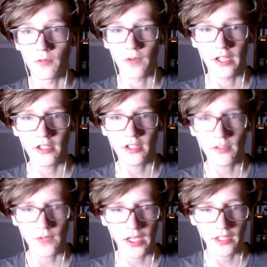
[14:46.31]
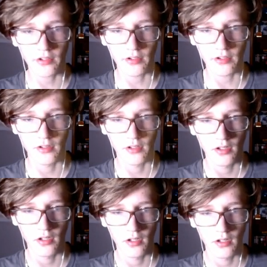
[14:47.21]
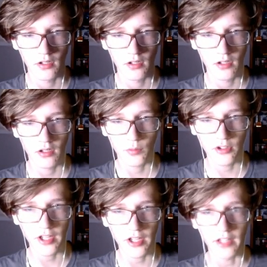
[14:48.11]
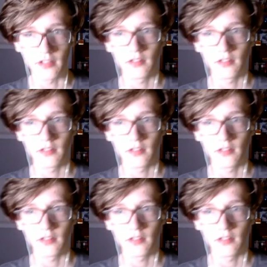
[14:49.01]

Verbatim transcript: Find the device. We did it.